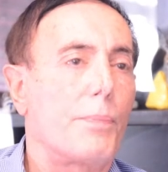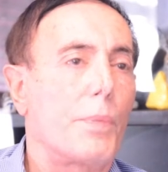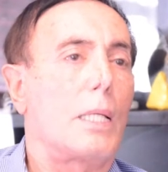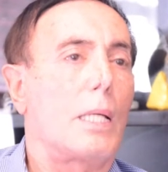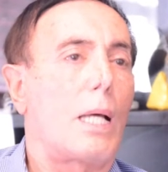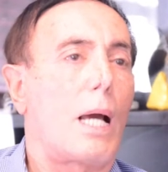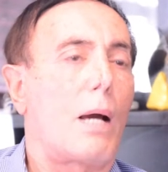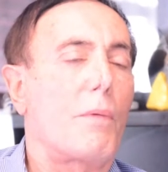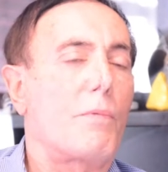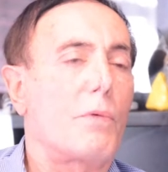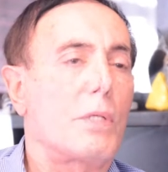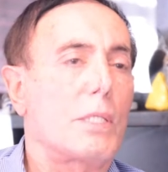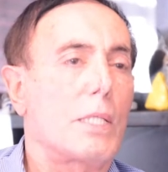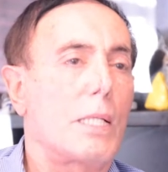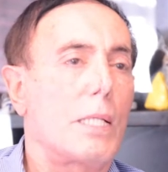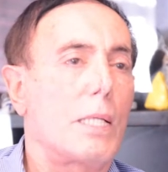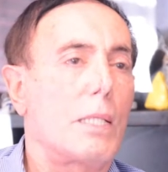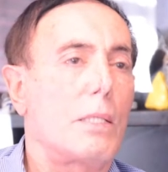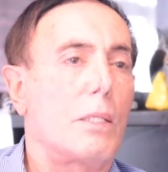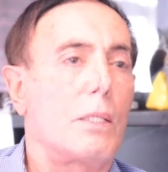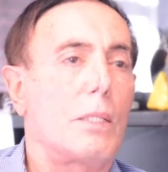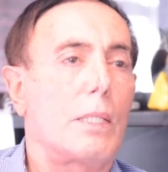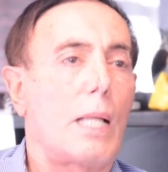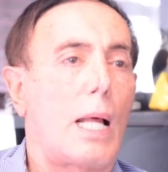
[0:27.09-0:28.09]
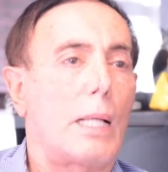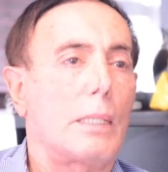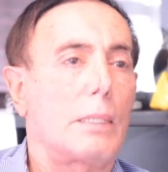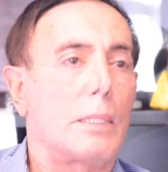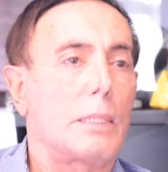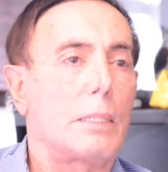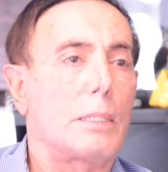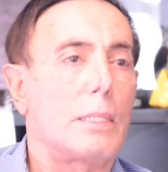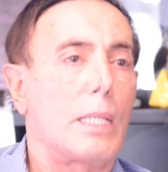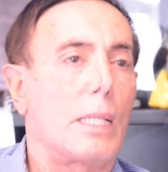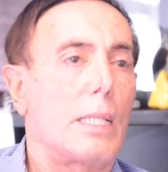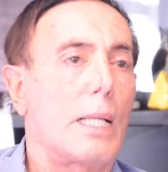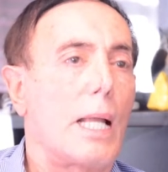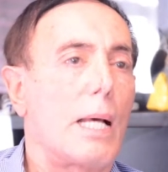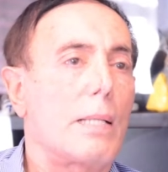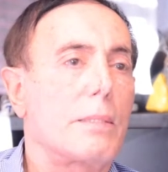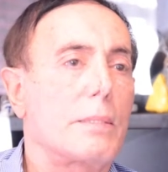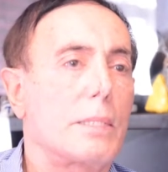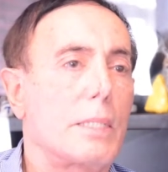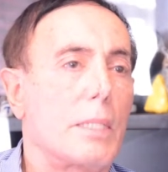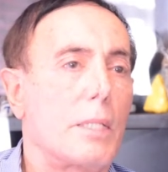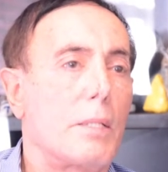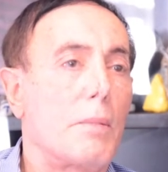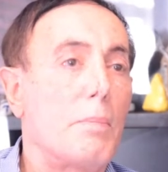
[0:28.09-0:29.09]
Obviously, the United States
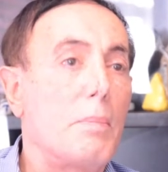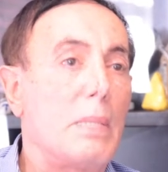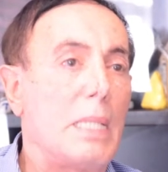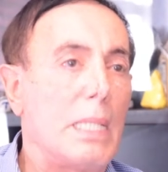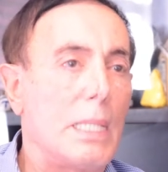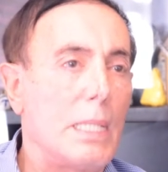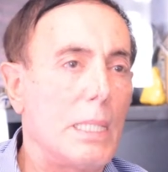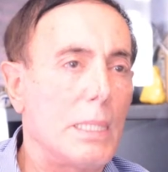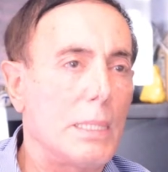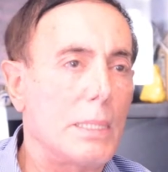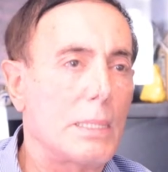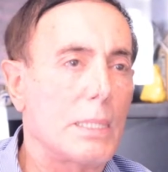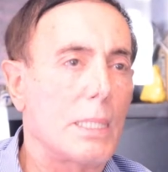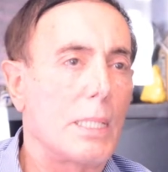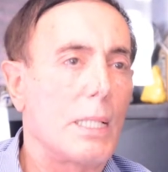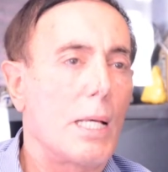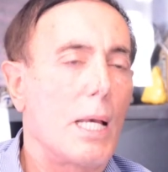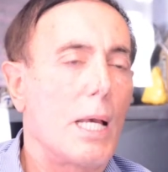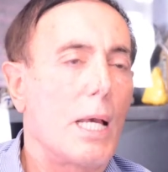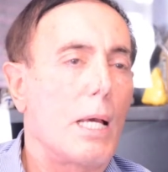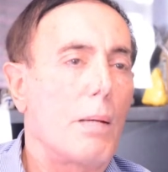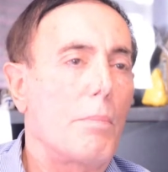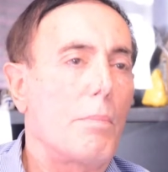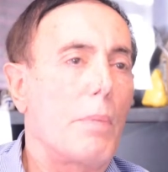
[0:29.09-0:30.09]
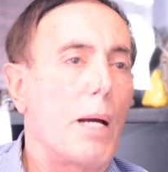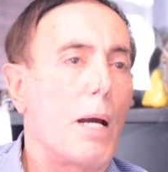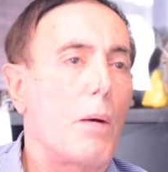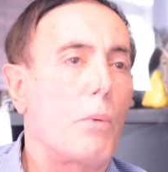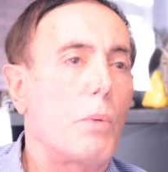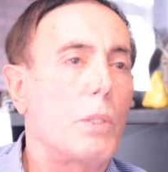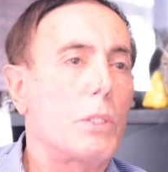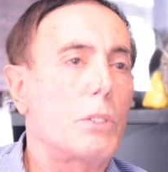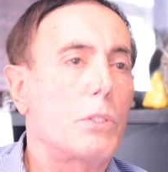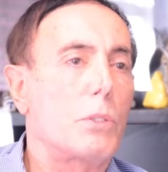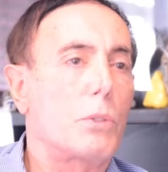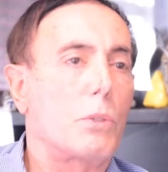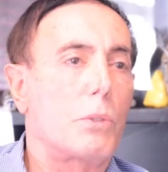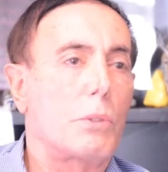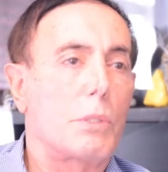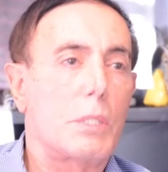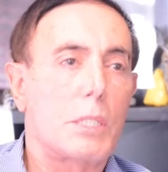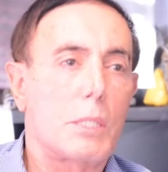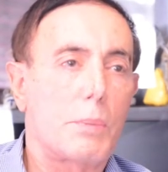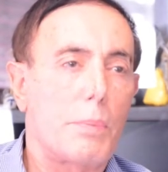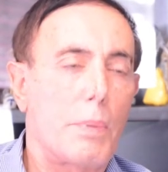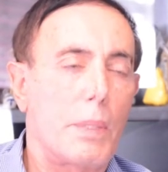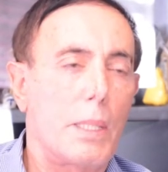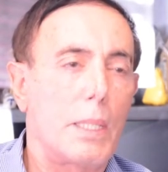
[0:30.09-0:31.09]
has the means by which to
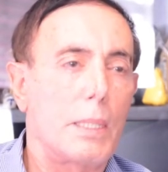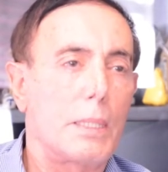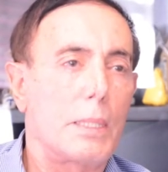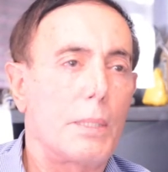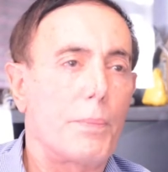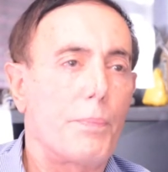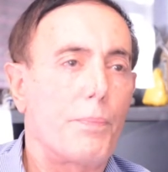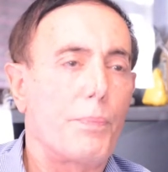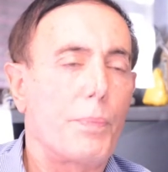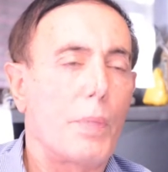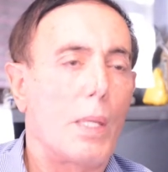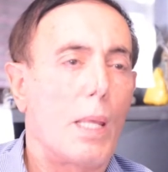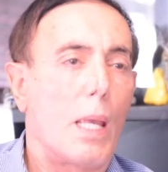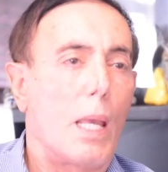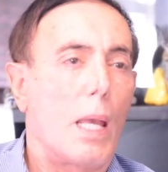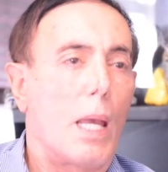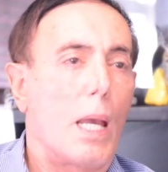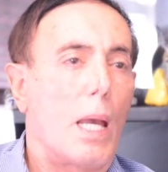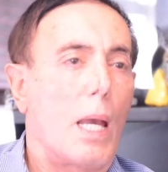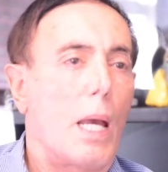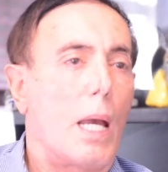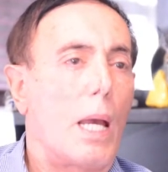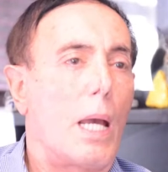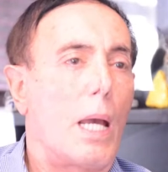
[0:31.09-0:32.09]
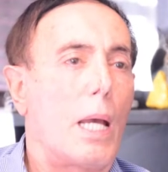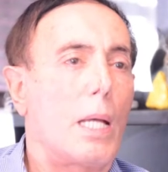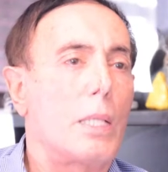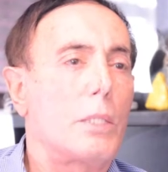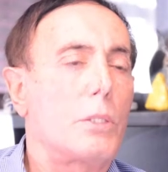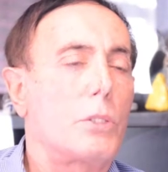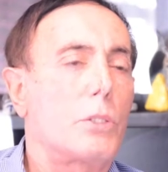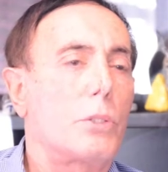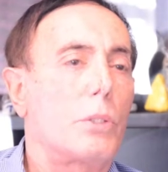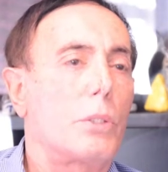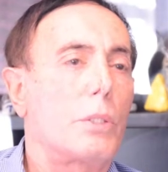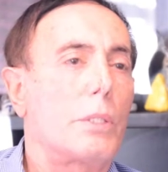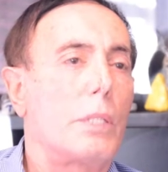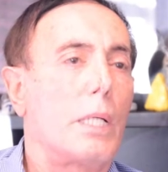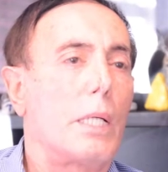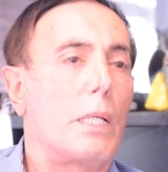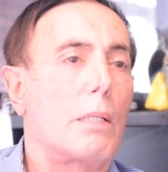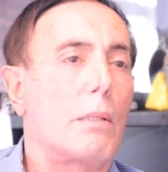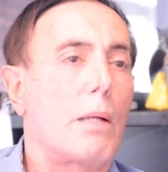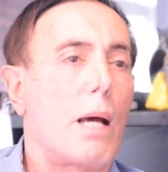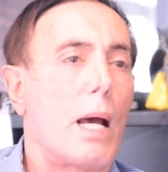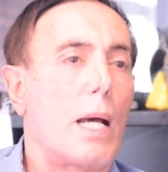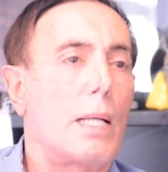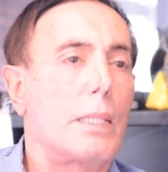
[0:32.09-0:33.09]
respond, and should
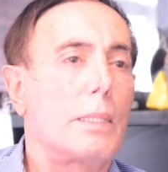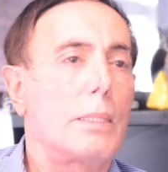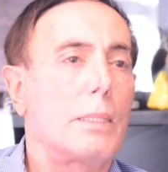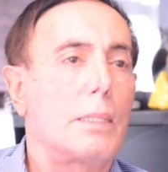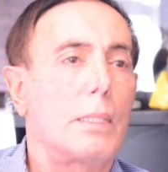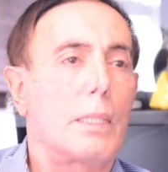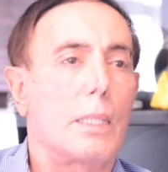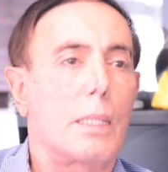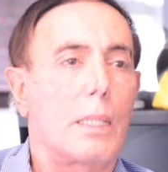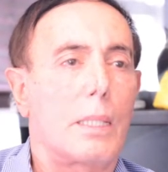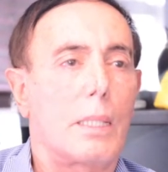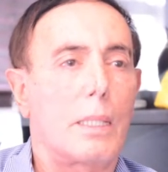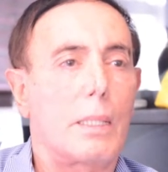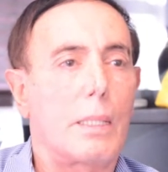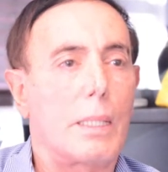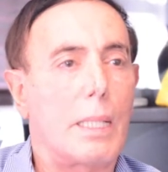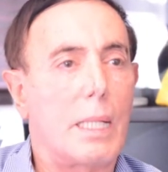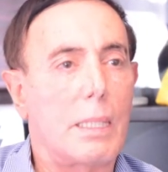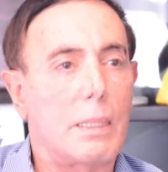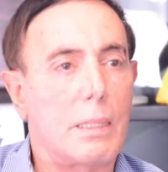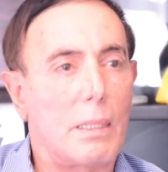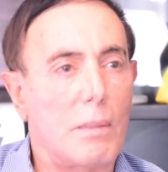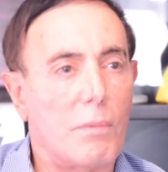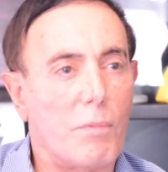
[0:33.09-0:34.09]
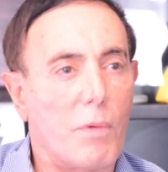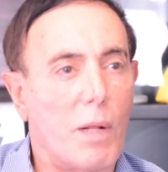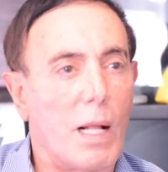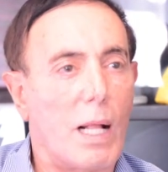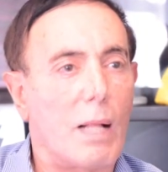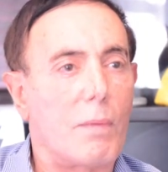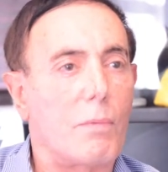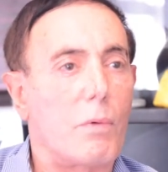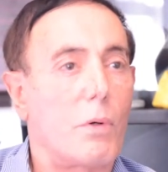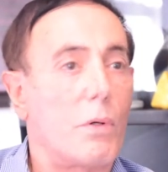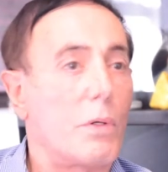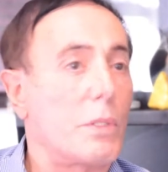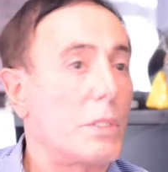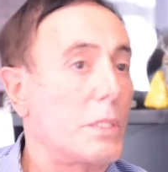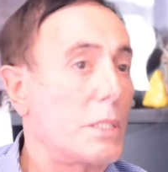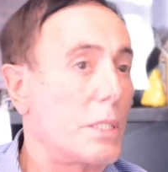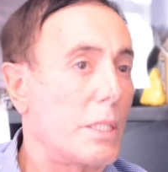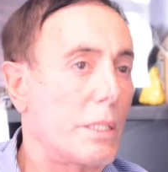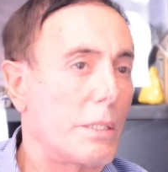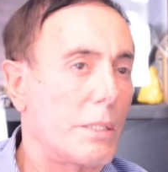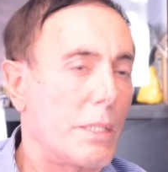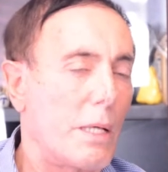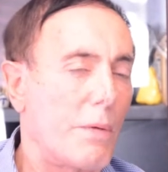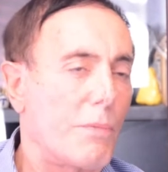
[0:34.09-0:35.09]
Iran get involved, or
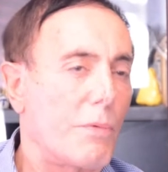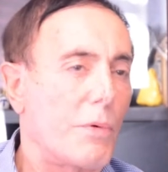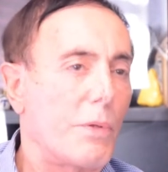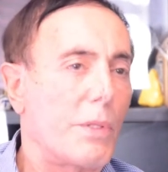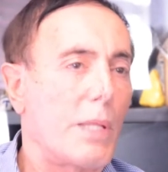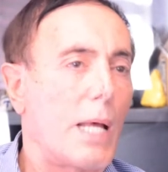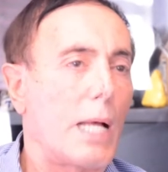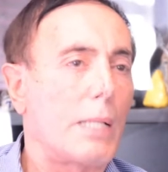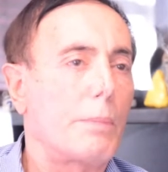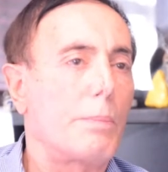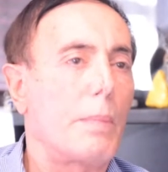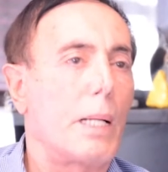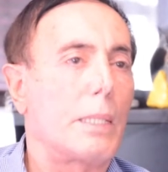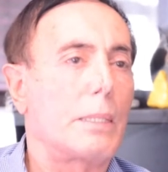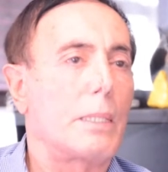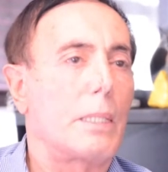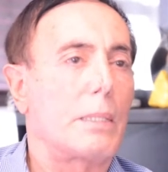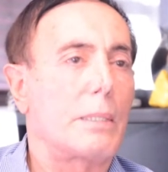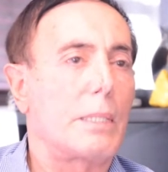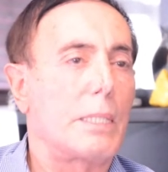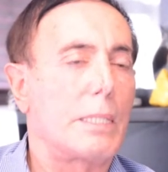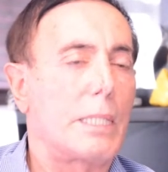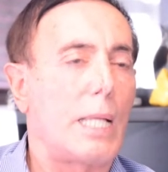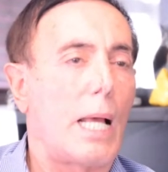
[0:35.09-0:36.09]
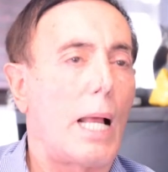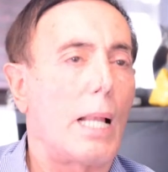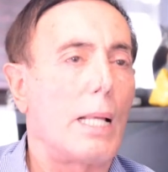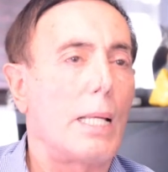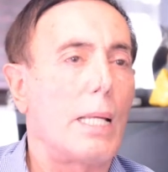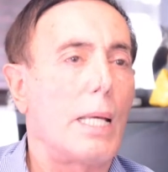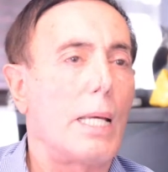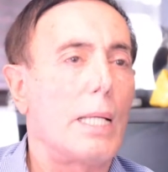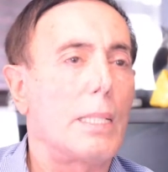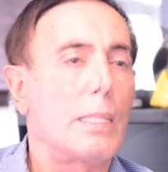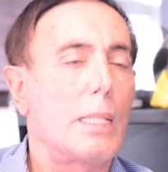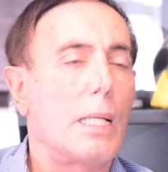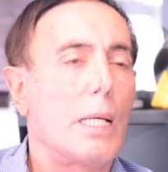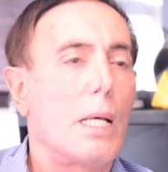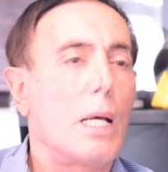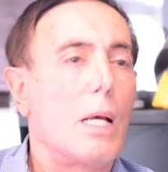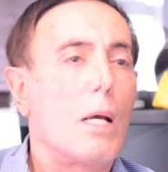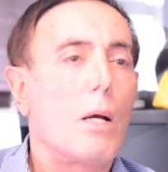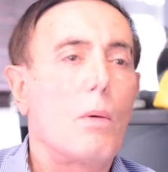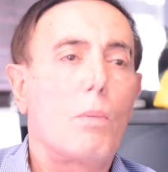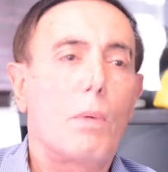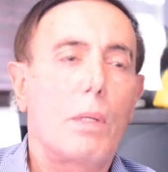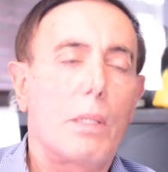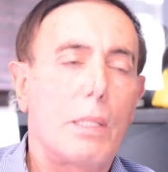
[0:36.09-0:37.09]
Syria for that matter, retaliate,
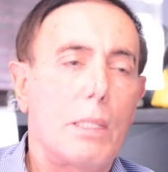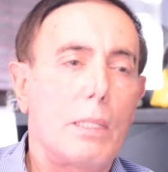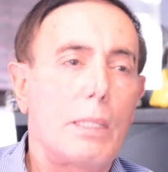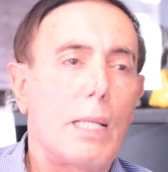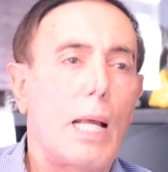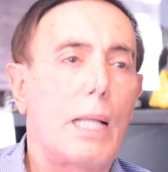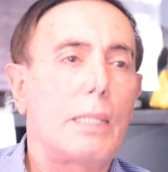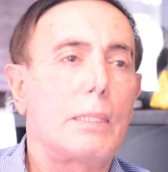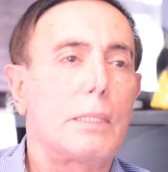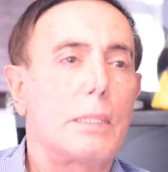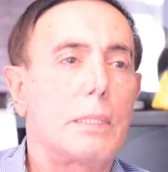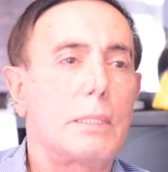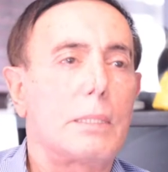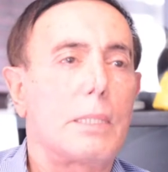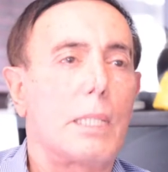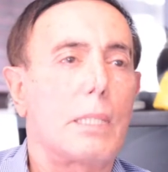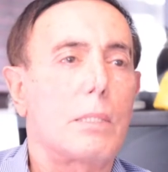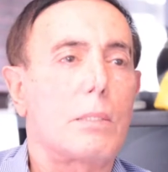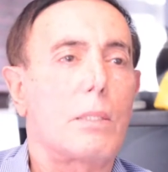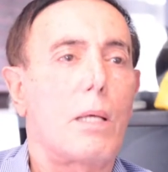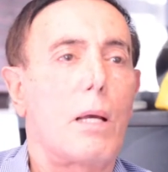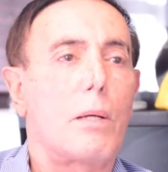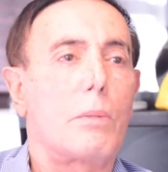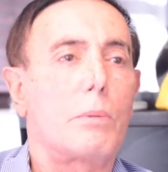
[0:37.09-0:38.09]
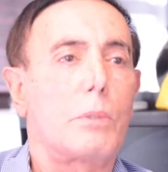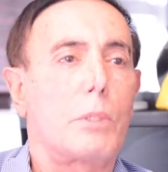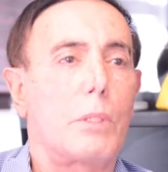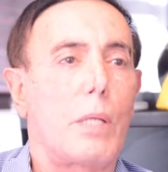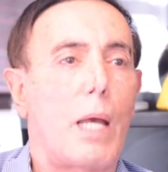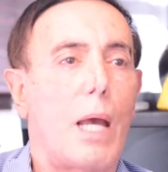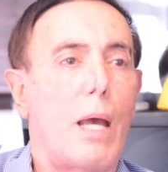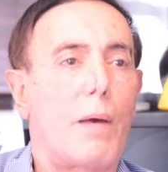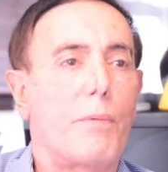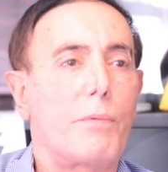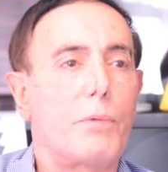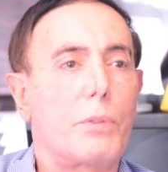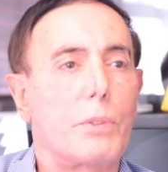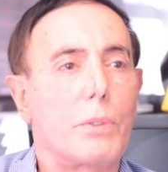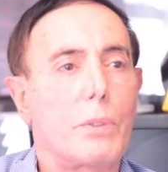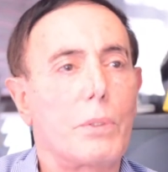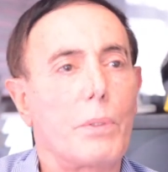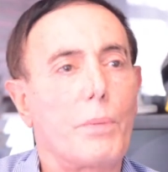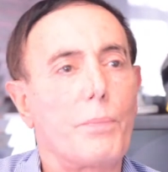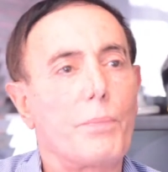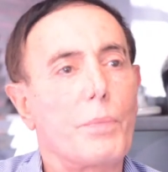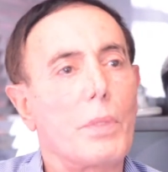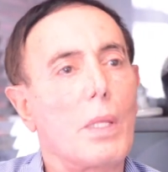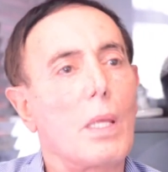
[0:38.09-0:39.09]
but the United States is going to have
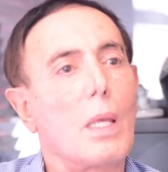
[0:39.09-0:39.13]
to,